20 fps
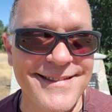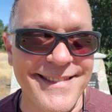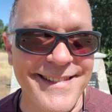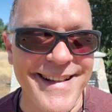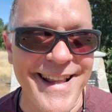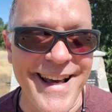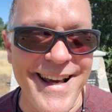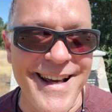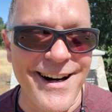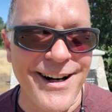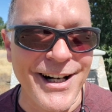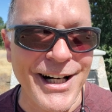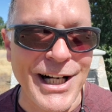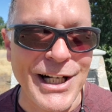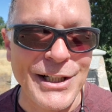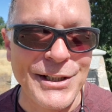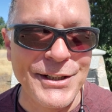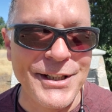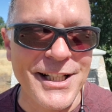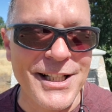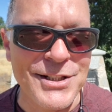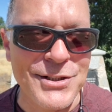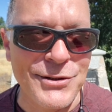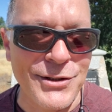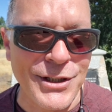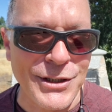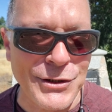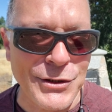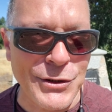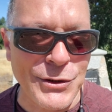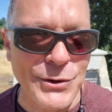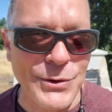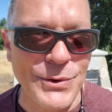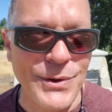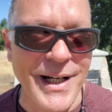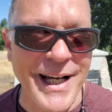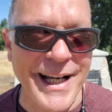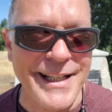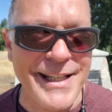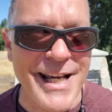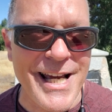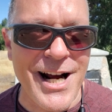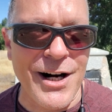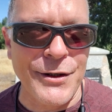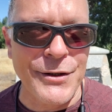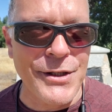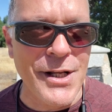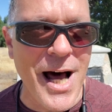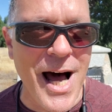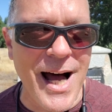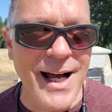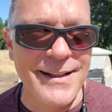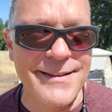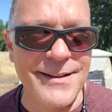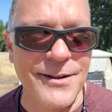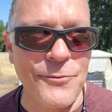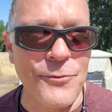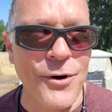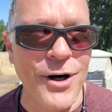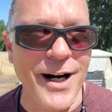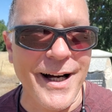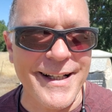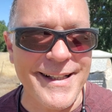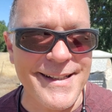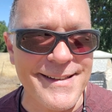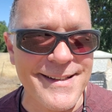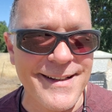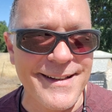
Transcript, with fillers: They are conditioning you and they are not white.